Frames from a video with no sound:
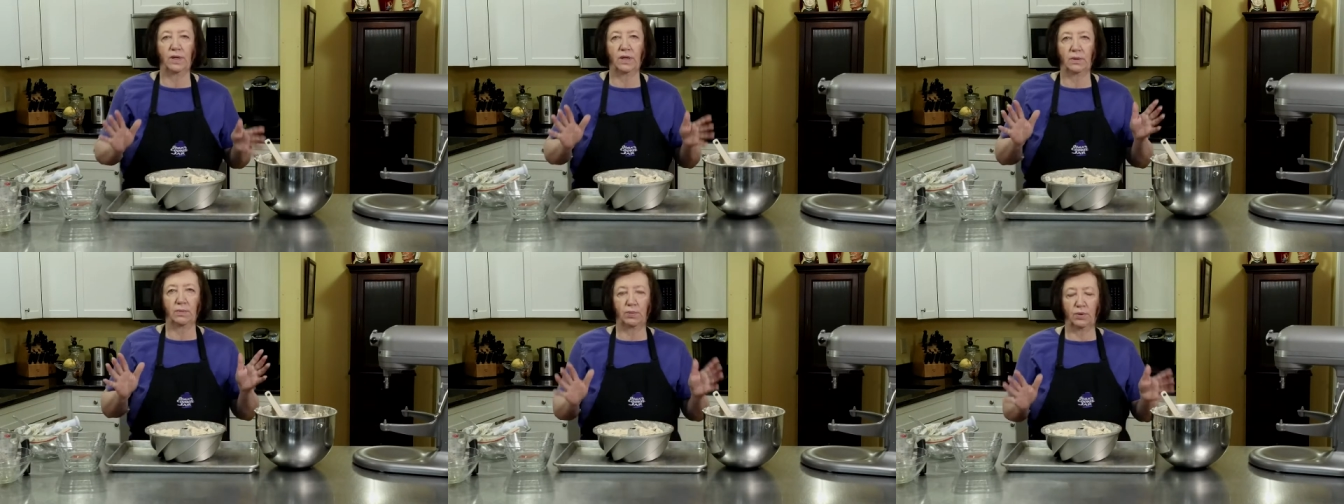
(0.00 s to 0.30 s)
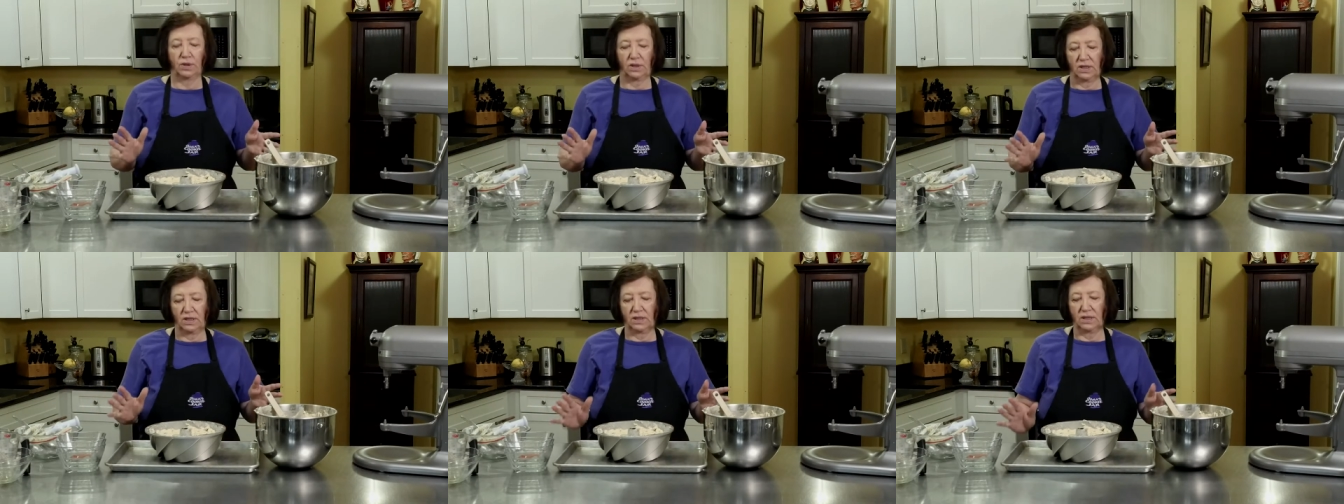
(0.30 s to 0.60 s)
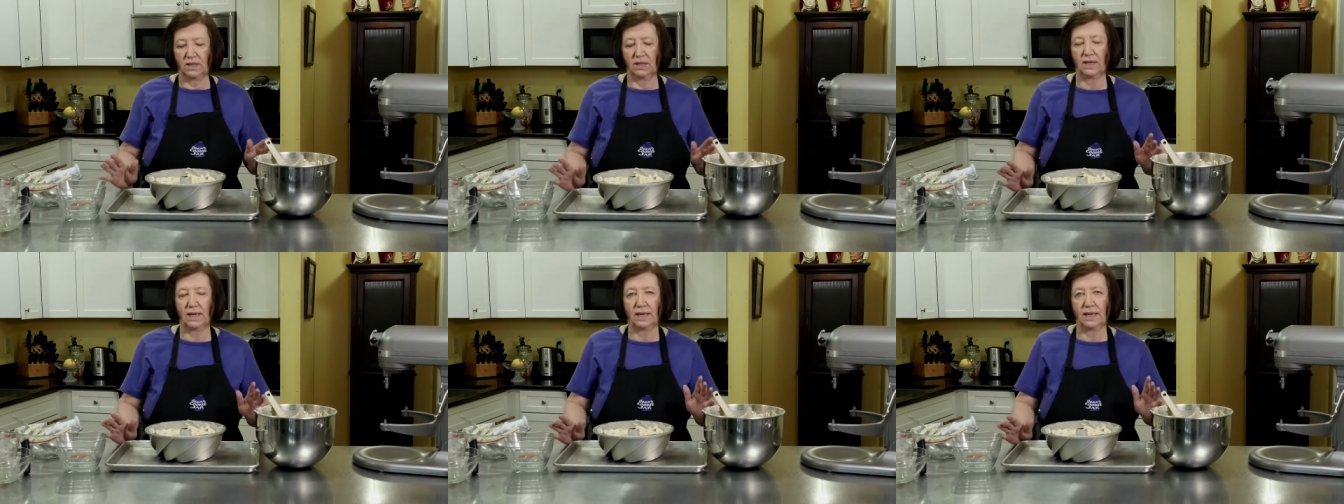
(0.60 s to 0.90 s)
We're going to put
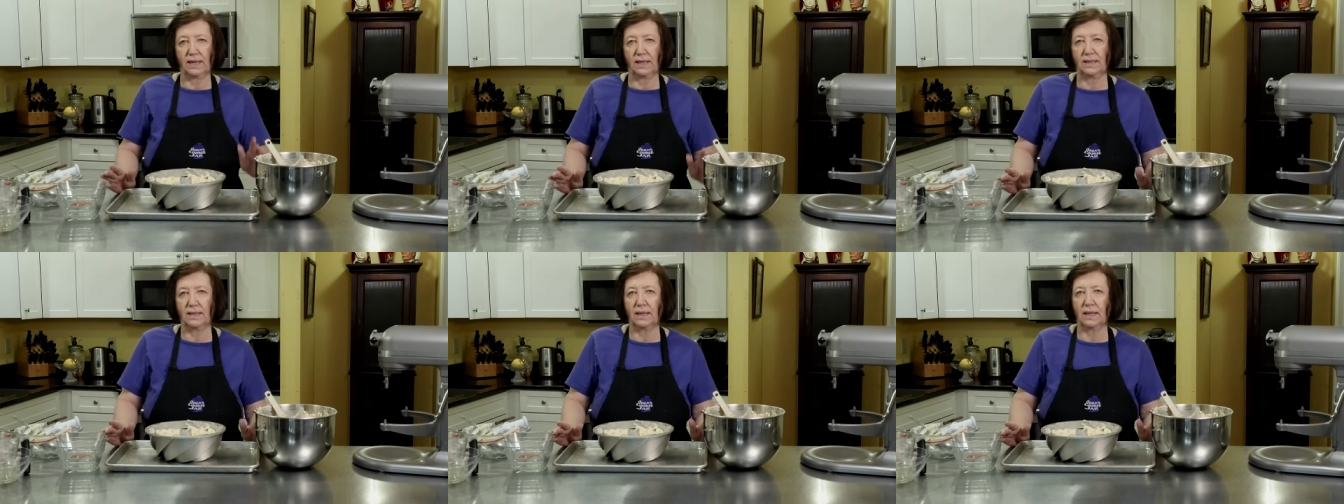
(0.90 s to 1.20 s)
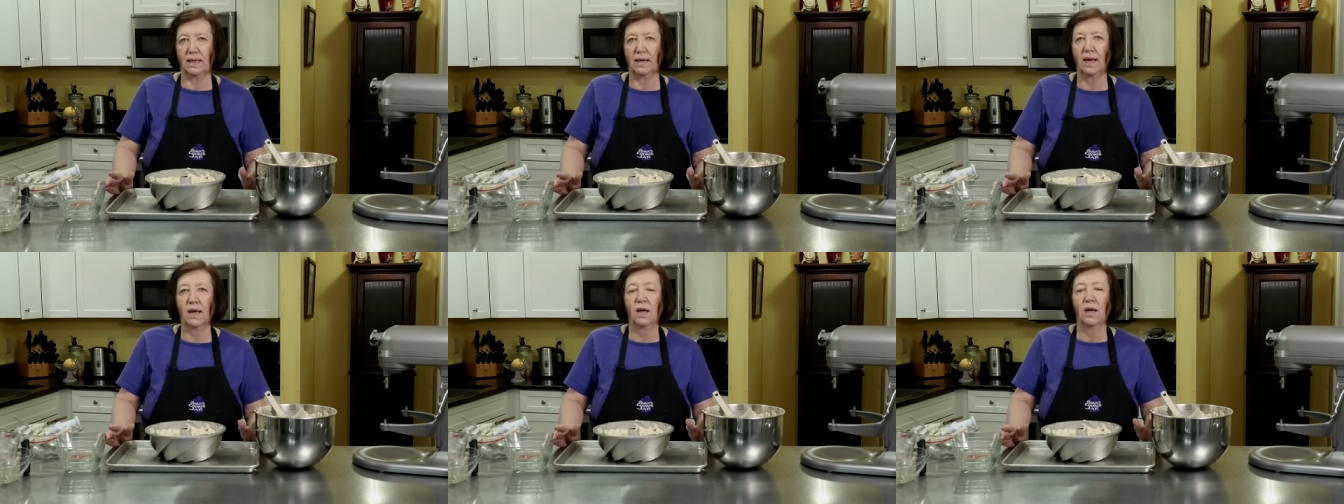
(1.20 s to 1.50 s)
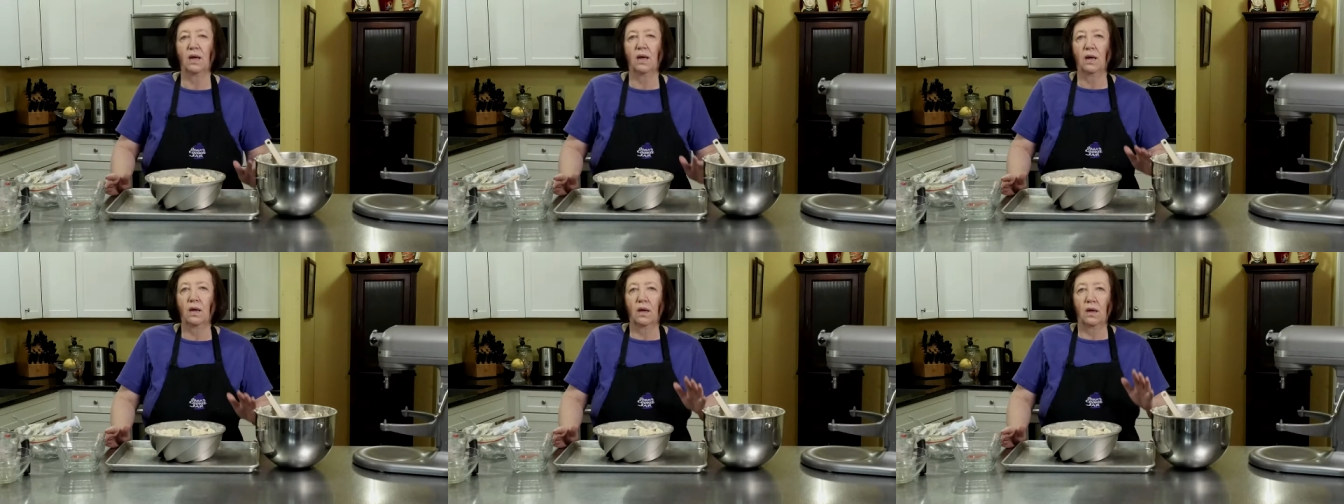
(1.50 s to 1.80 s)
this in, like I said,
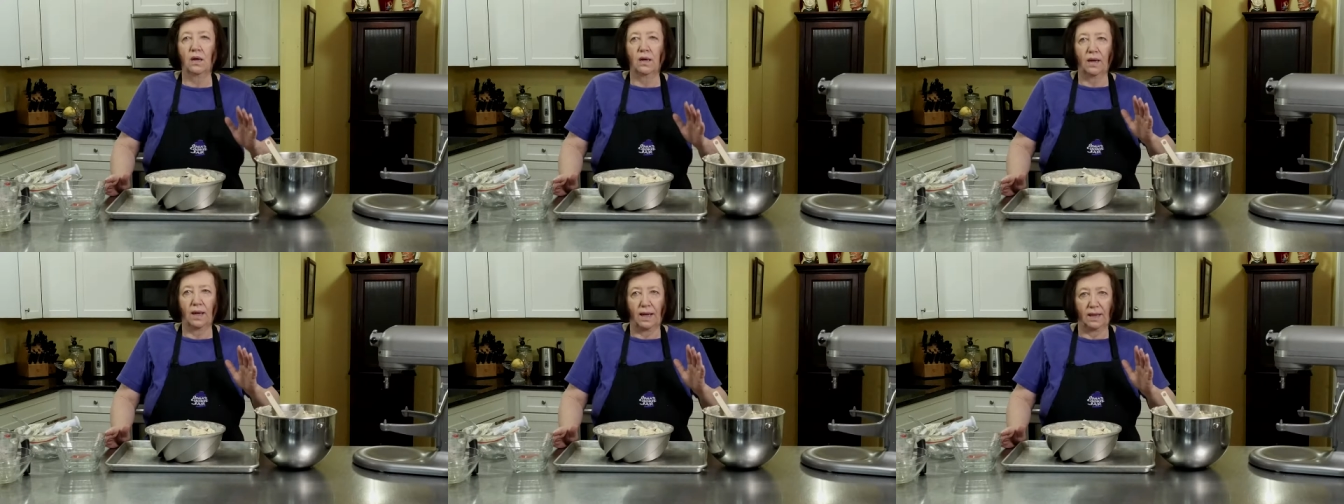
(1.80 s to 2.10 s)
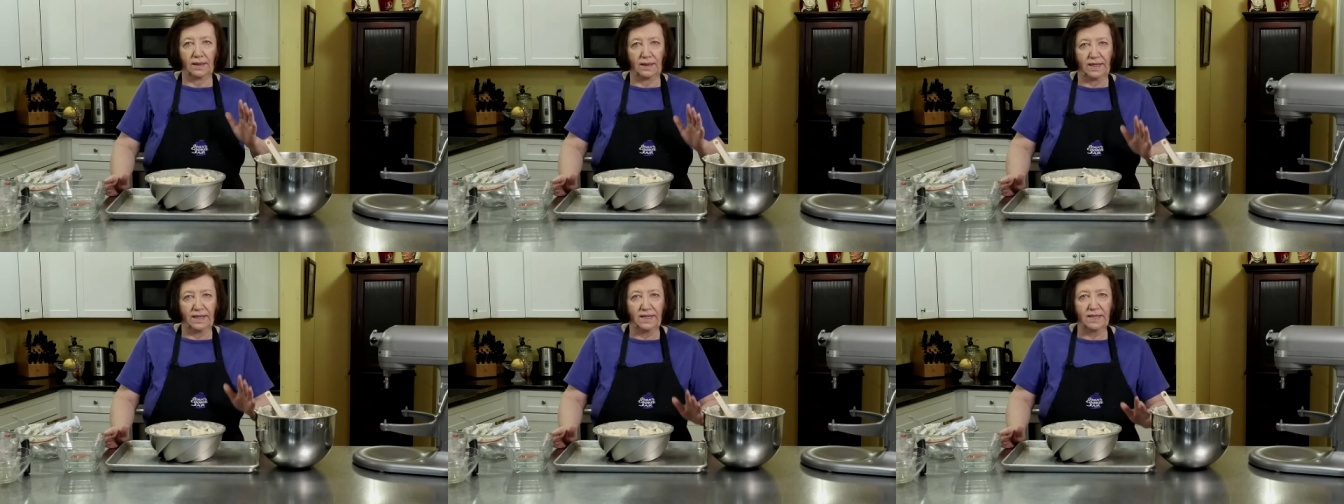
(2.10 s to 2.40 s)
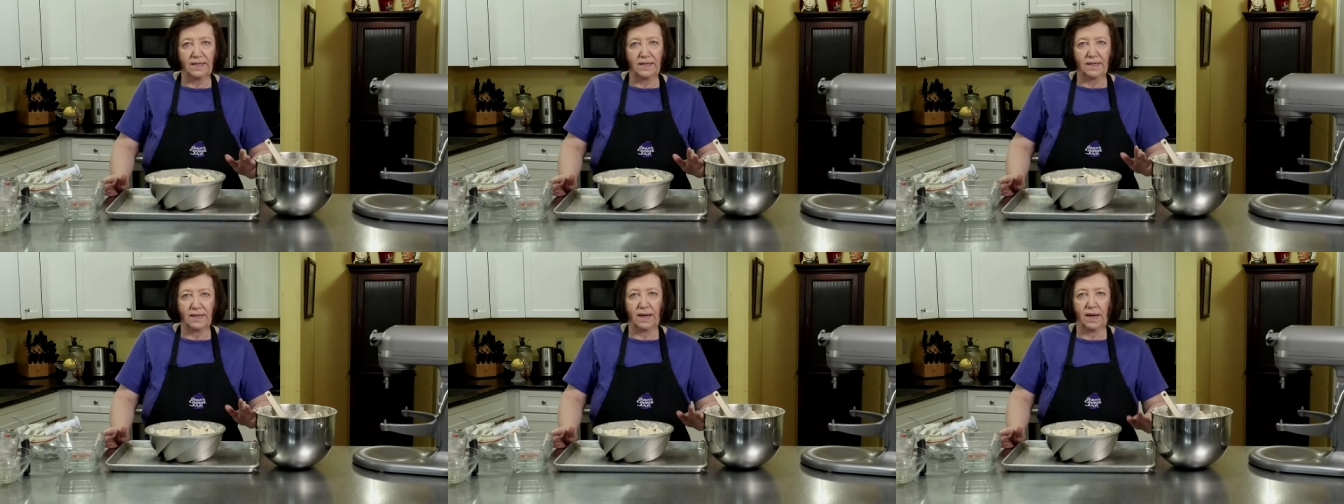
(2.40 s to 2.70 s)
at
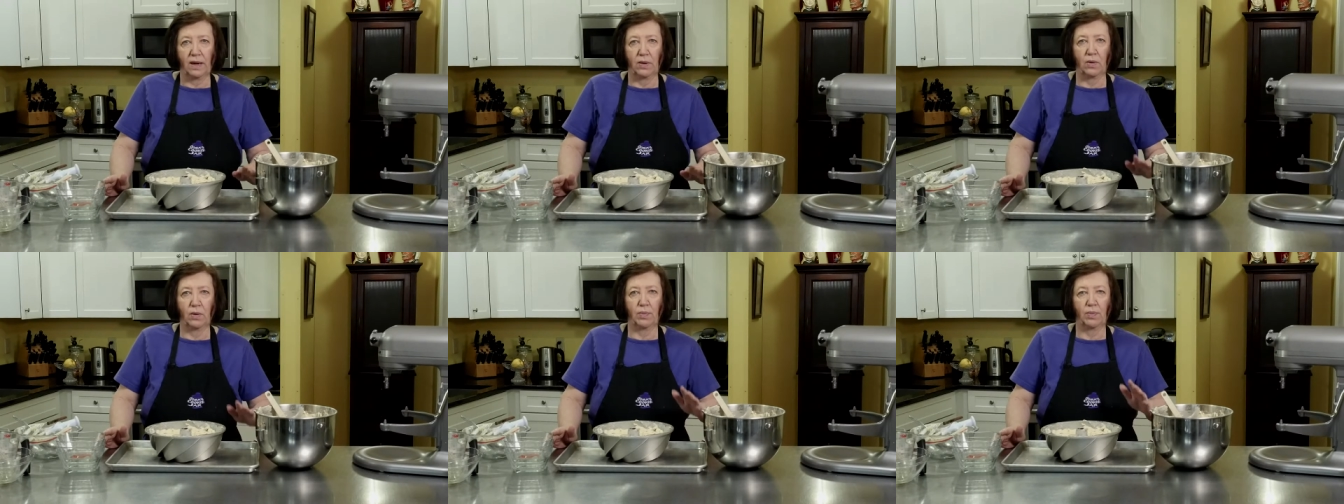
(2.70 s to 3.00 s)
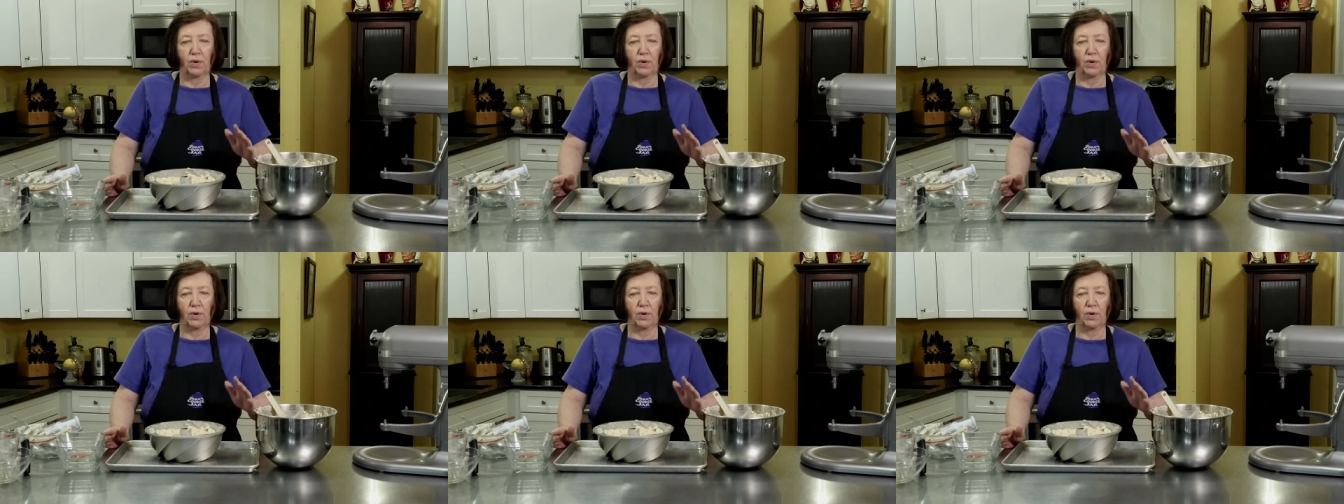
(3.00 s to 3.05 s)
least an hour,